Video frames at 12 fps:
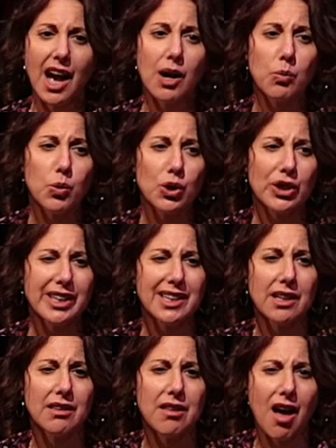I
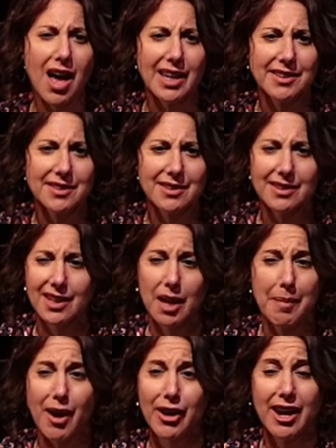worried a lot
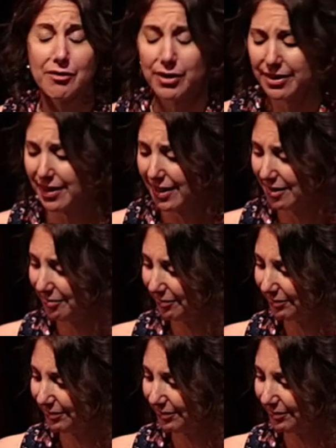about everything